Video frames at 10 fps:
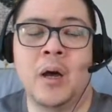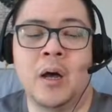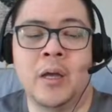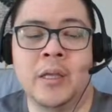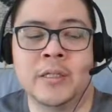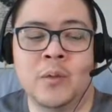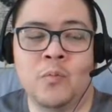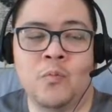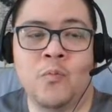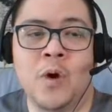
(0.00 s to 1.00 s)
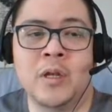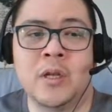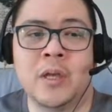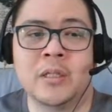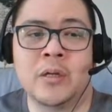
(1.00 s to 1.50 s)
is a
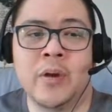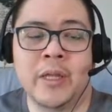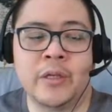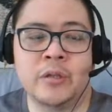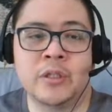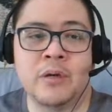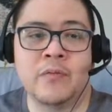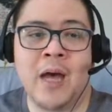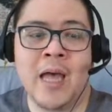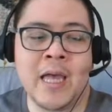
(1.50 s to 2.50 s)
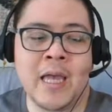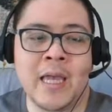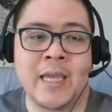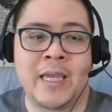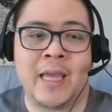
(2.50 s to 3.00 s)
great use of
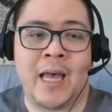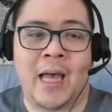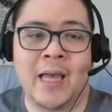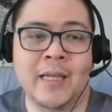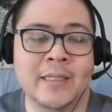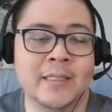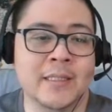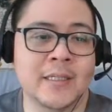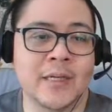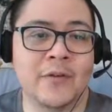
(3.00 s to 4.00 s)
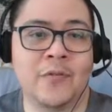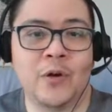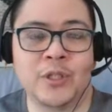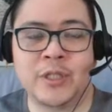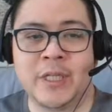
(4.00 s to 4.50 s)
yeah,
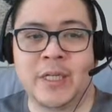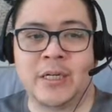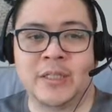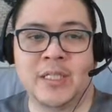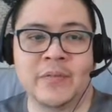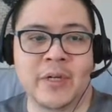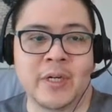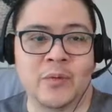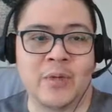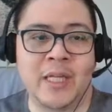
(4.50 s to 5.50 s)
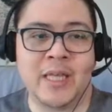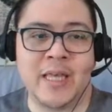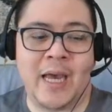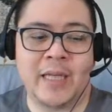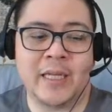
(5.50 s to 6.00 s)
fortune teller on Silver Girl. We need
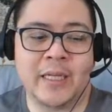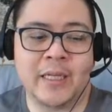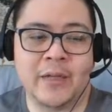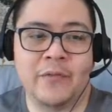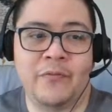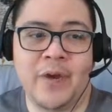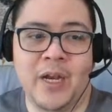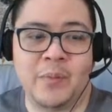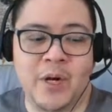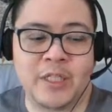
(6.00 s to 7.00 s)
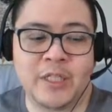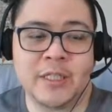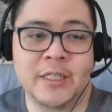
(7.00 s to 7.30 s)
that very much.